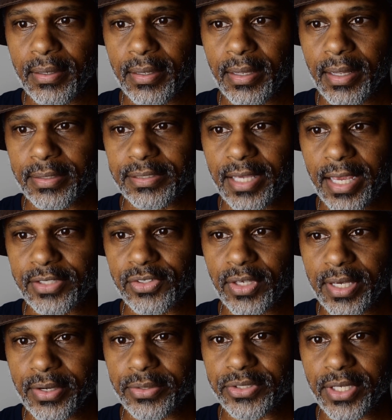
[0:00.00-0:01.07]
It takes
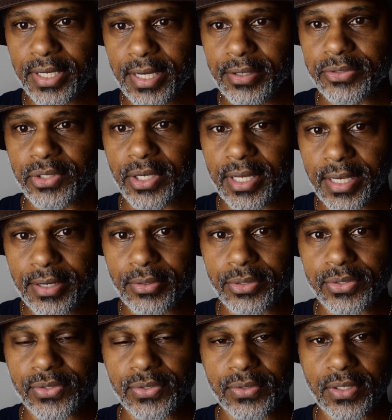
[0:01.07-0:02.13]
years and years and
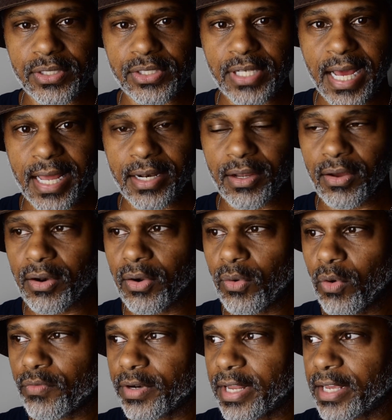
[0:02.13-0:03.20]
years. It's not an
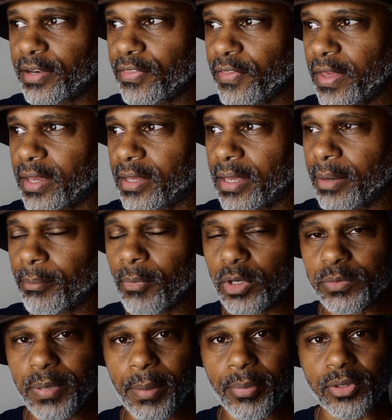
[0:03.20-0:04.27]
overnight thing, and most
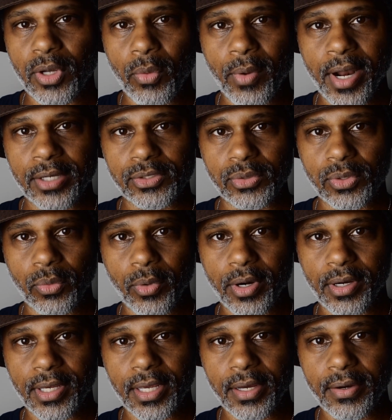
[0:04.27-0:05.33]
people don't want to do the
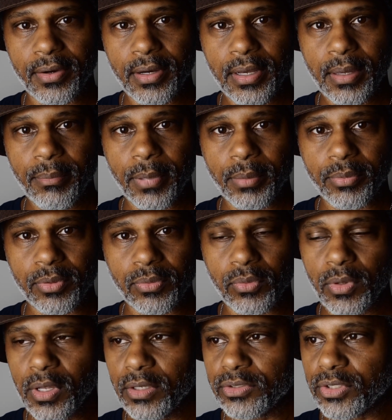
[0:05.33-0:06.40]
work here. People
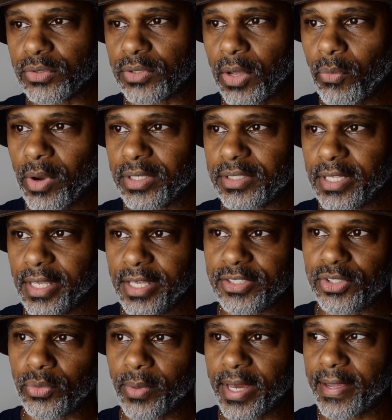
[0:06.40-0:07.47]
they want the easy
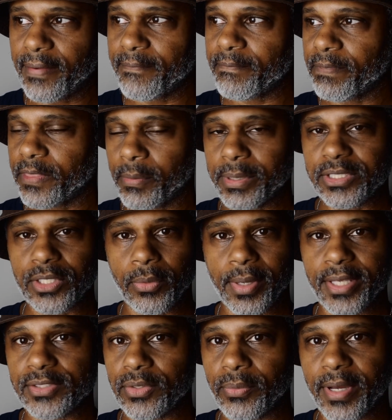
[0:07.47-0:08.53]
way. There is no
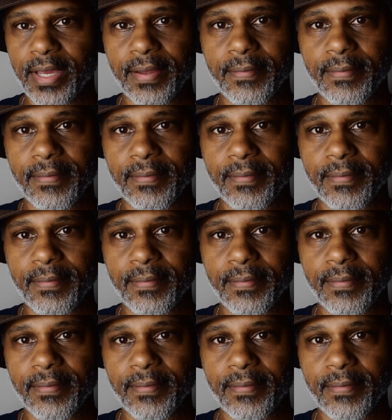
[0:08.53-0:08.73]
easy way.